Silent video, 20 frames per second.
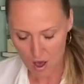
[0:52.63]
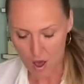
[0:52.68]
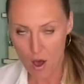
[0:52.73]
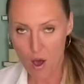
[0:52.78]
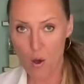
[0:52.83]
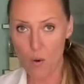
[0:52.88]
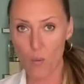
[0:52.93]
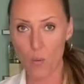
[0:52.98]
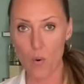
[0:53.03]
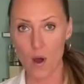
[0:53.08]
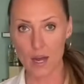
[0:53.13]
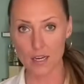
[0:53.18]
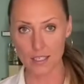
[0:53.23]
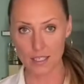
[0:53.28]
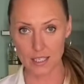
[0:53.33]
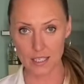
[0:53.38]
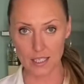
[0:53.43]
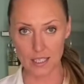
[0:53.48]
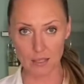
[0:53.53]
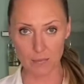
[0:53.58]
1
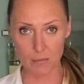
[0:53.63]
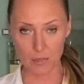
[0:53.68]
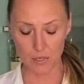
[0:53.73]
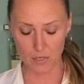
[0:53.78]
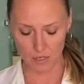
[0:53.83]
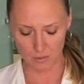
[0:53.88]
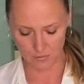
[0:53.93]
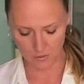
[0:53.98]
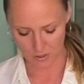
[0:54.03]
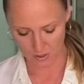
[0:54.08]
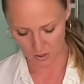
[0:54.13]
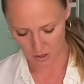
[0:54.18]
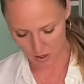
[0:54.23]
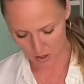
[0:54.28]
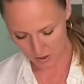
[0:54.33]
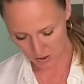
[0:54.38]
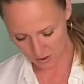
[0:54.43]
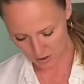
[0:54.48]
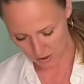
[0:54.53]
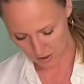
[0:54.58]
teaspoon of
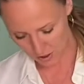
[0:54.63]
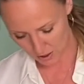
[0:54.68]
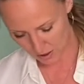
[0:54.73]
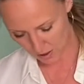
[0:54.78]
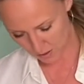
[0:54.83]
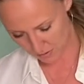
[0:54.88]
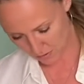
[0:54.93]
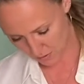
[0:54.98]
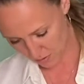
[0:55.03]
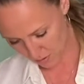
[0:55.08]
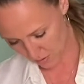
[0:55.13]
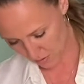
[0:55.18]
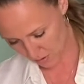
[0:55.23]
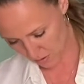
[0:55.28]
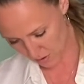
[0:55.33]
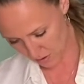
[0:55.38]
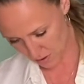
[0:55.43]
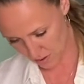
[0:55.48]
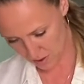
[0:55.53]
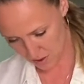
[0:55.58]
salt,
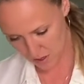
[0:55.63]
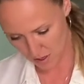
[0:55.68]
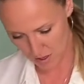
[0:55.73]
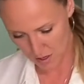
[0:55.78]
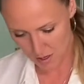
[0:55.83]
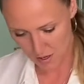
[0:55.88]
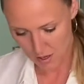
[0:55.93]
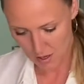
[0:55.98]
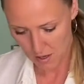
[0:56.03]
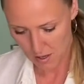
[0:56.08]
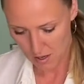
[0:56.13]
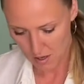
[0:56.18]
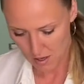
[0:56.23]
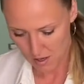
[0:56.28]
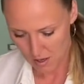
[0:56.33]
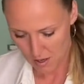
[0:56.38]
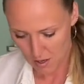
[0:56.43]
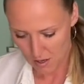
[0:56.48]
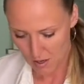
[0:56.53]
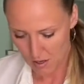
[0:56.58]

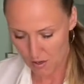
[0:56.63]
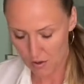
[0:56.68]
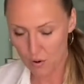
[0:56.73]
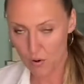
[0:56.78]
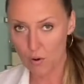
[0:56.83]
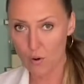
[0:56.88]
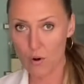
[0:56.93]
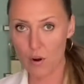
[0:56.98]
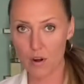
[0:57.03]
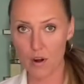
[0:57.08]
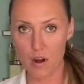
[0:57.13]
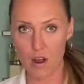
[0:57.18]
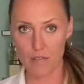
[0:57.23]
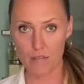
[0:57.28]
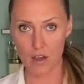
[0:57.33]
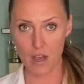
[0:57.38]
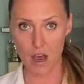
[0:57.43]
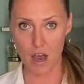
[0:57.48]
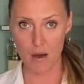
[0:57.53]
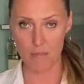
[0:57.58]
1/4 of a
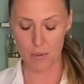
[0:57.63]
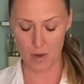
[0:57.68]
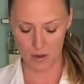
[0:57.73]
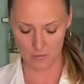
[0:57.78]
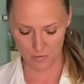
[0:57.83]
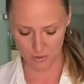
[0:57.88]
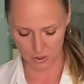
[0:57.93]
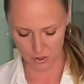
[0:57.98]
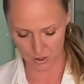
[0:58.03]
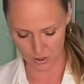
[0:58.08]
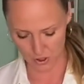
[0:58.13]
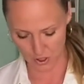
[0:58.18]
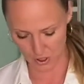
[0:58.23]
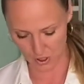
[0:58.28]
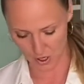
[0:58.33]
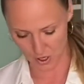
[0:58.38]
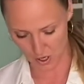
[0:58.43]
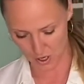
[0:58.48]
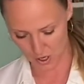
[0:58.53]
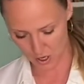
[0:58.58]
cup of
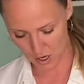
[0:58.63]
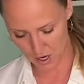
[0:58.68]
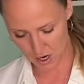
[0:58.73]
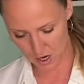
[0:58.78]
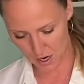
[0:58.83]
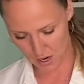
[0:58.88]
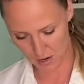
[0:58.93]
sugar,